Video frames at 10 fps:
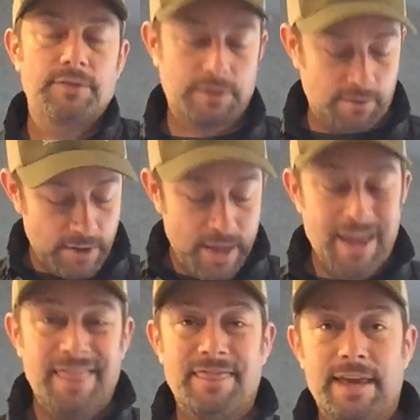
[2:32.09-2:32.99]
So
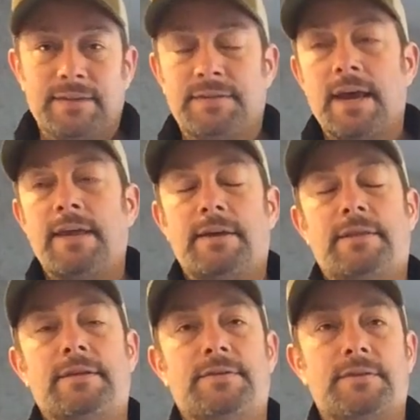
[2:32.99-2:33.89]
they say
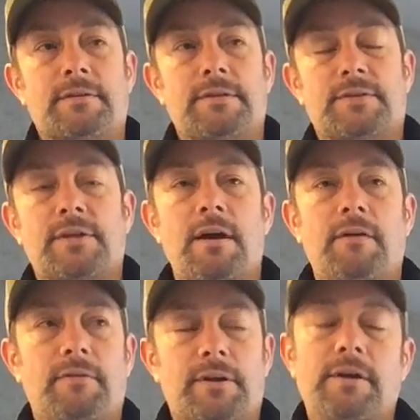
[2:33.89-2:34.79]
that this
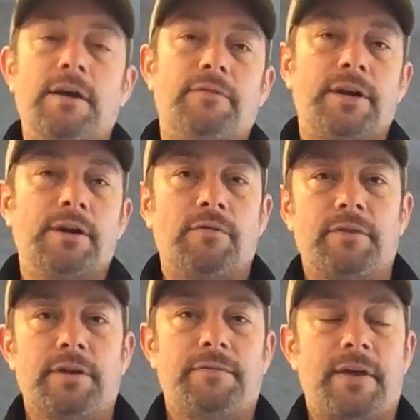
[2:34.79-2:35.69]
covering
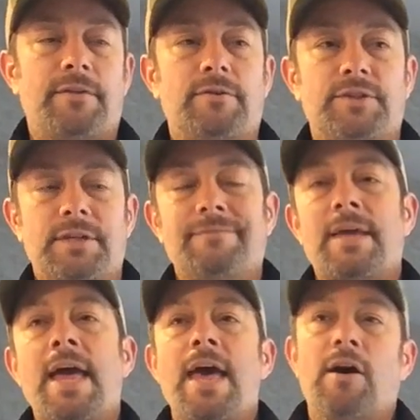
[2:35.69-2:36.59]
over the feathers
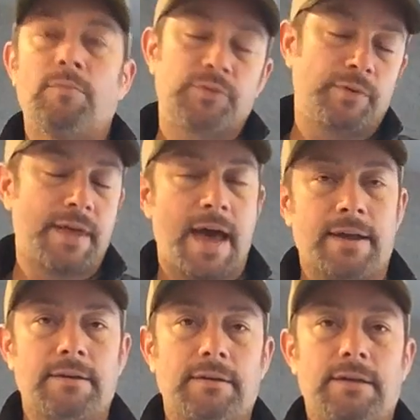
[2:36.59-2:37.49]
helps with
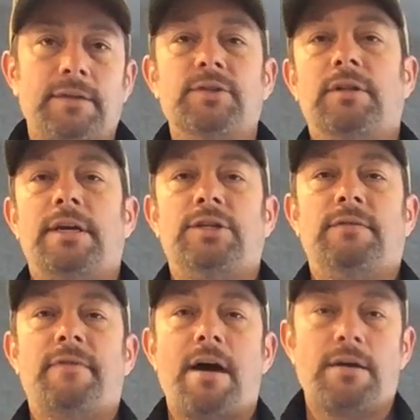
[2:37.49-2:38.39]
that
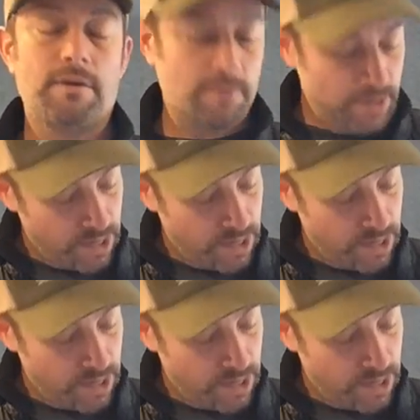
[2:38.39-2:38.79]
insulation value.